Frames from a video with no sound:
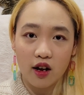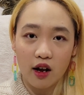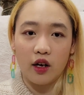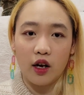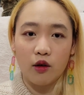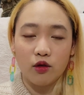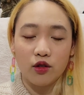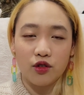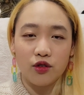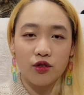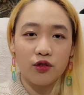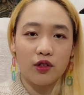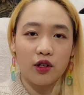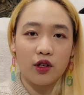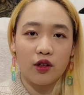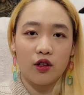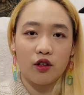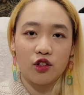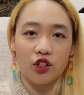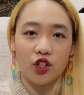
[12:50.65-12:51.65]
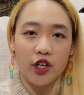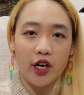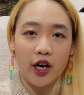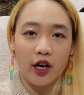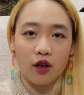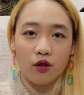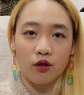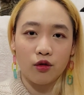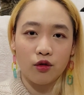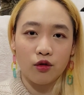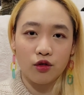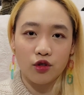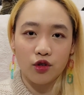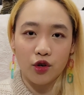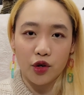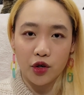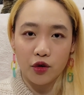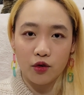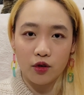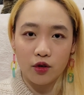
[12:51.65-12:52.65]
I was using the Chiagu
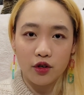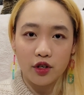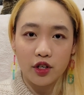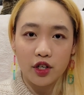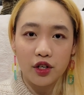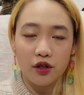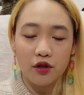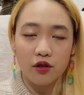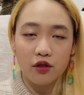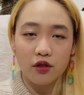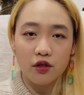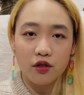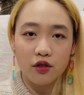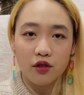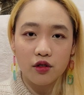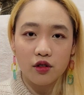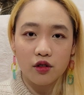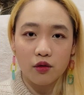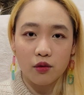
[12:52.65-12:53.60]
circular needles